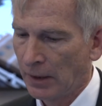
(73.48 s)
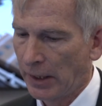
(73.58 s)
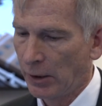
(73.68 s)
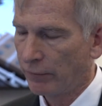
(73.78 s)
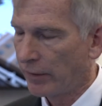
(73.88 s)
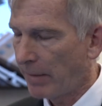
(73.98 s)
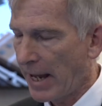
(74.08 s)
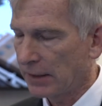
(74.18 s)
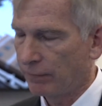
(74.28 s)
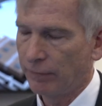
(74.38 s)
And over the
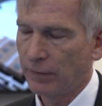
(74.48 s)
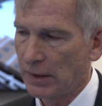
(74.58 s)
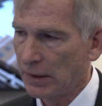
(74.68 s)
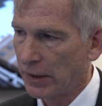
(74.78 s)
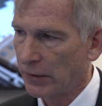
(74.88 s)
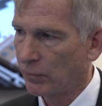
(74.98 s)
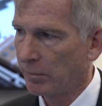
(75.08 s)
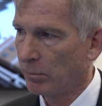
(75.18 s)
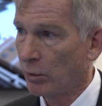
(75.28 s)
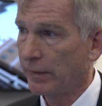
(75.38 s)
past 15 years, we've
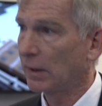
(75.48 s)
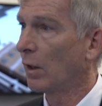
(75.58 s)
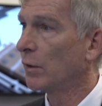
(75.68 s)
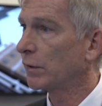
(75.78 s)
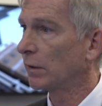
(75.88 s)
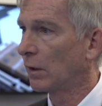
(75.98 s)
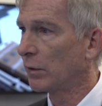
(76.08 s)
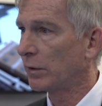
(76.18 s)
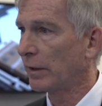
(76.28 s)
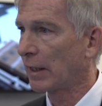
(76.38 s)
been moving closer and
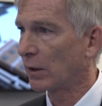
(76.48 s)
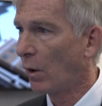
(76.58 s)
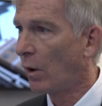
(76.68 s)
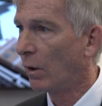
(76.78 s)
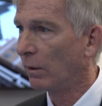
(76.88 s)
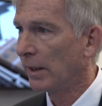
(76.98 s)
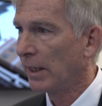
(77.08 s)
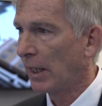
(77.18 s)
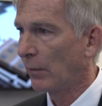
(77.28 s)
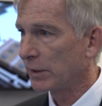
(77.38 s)
closer to that goal,
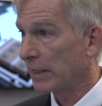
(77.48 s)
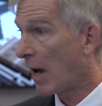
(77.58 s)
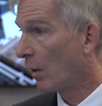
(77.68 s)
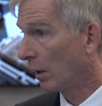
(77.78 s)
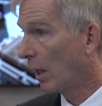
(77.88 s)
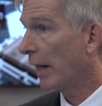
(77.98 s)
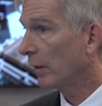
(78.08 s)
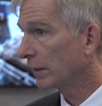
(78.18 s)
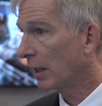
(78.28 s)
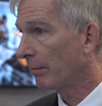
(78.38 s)
in which now a lot of
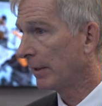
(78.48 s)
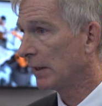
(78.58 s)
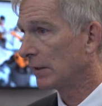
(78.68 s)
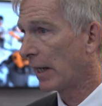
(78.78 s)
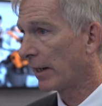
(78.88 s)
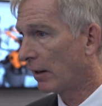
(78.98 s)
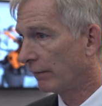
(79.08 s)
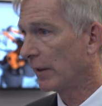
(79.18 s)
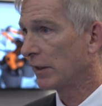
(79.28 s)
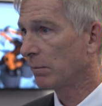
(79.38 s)
those companies that are
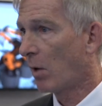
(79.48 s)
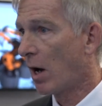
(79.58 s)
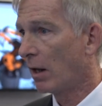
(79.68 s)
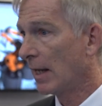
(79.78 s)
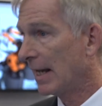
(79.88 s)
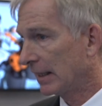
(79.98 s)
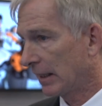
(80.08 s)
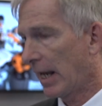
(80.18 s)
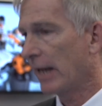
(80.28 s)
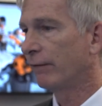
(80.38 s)
very small
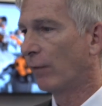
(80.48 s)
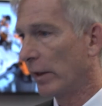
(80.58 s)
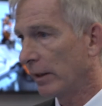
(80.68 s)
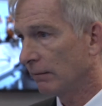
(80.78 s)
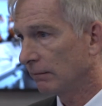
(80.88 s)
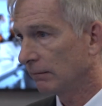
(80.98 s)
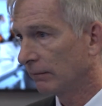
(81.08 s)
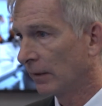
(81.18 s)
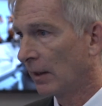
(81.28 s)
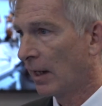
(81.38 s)
can't afford it
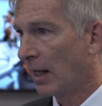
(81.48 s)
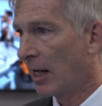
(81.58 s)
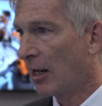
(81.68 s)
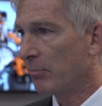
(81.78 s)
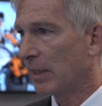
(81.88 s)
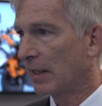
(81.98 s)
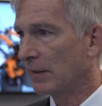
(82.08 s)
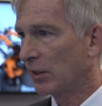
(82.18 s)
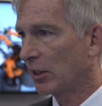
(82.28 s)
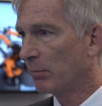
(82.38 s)

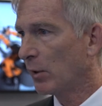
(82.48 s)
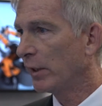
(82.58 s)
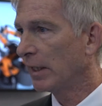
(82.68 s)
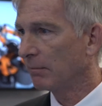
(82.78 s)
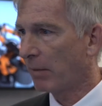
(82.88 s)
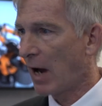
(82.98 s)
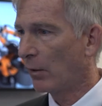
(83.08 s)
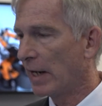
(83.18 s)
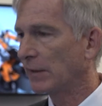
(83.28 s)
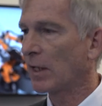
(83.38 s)
because the computing
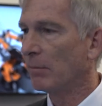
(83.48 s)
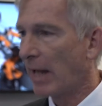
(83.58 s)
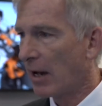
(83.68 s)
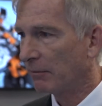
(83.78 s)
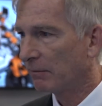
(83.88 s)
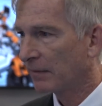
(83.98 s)
power has come down.